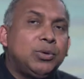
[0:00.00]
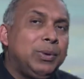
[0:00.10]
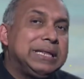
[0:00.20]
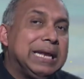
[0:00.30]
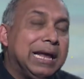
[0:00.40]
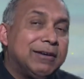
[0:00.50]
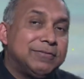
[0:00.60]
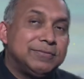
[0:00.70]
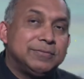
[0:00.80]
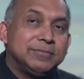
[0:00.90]
with love
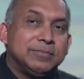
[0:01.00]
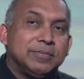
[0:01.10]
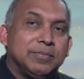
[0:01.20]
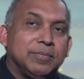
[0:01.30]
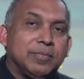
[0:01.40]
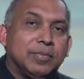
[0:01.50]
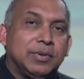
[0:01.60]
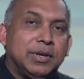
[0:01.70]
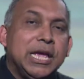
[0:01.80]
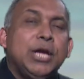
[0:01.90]

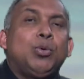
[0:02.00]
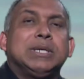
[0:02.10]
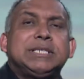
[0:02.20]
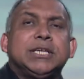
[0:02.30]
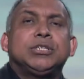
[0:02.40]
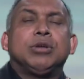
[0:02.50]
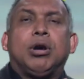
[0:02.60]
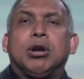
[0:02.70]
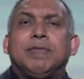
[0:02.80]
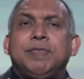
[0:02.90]
it was a
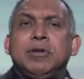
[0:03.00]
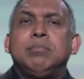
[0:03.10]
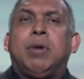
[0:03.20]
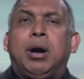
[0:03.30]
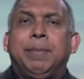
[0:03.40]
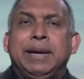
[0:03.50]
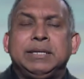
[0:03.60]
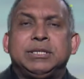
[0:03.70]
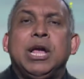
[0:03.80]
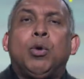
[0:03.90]
sorrowful
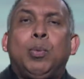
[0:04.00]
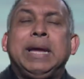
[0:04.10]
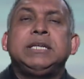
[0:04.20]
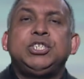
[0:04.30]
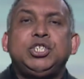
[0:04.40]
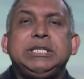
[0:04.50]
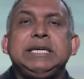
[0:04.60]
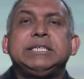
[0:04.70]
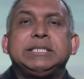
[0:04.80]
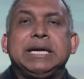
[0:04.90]
moment when
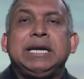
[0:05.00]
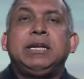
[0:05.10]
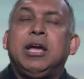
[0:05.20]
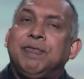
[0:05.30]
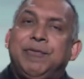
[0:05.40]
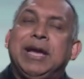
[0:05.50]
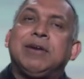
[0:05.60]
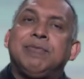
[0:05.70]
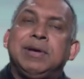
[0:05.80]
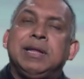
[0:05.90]
she said
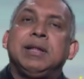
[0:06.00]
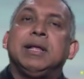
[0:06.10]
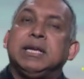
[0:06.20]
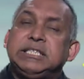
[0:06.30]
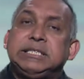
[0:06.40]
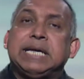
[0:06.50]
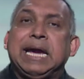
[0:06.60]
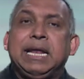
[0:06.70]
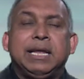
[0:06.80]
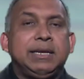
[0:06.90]
farewell
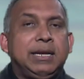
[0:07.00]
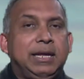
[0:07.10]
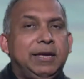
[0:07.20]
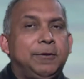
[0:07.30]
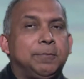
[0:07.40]
silently.